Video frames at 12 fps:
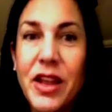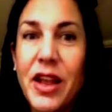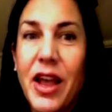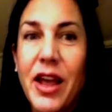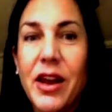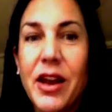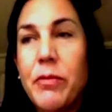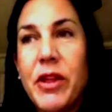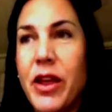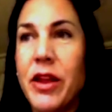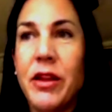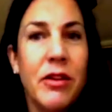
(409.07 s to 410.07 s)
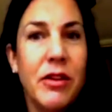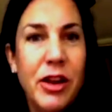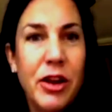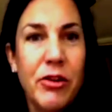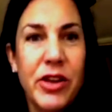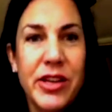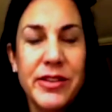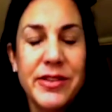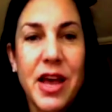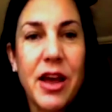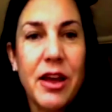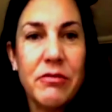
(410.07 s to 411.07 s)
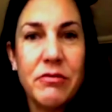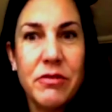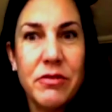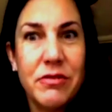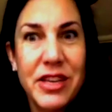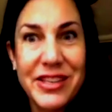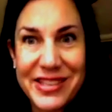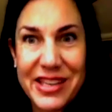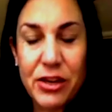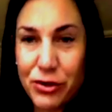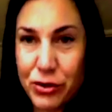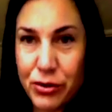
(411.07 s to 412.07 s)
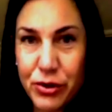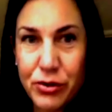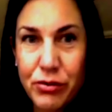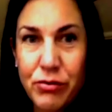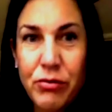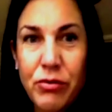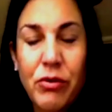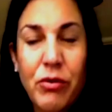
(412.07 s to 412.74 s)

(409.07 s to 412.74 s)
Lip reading: And I'd be like, you know, is that true?